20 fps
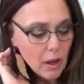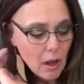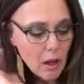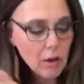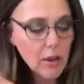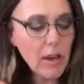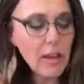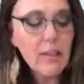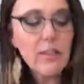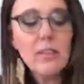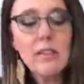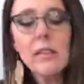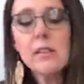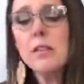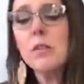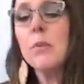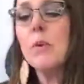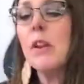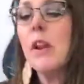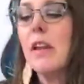Okay,
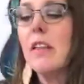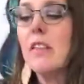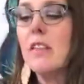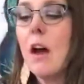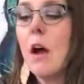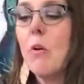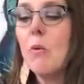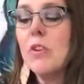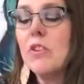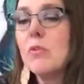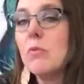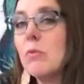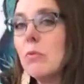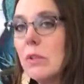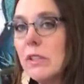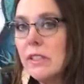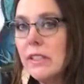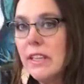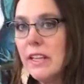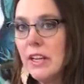this one I thought was
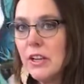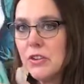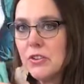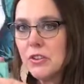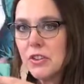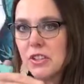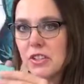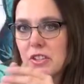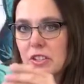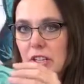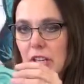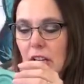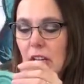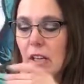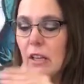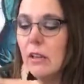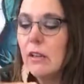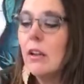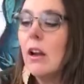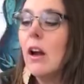really
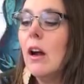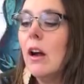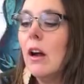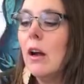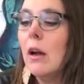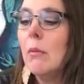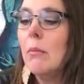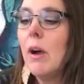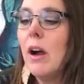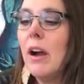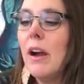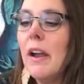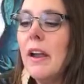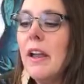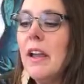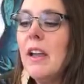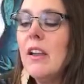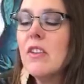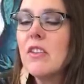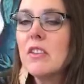interesting.
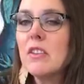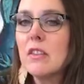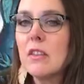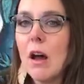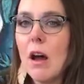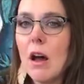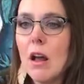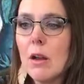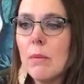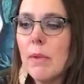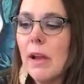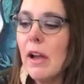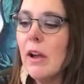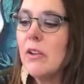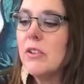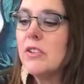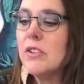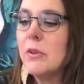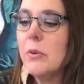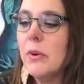I thought
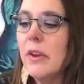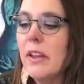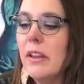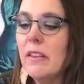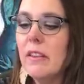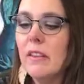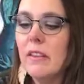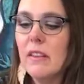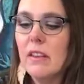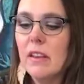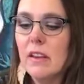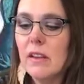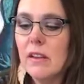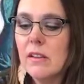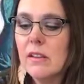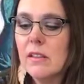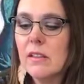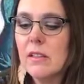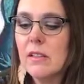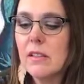about doing
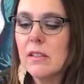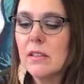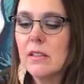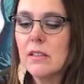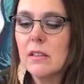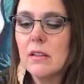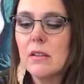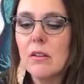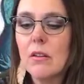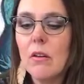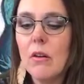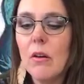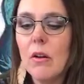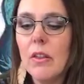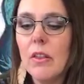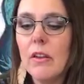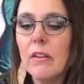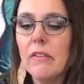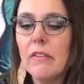this on the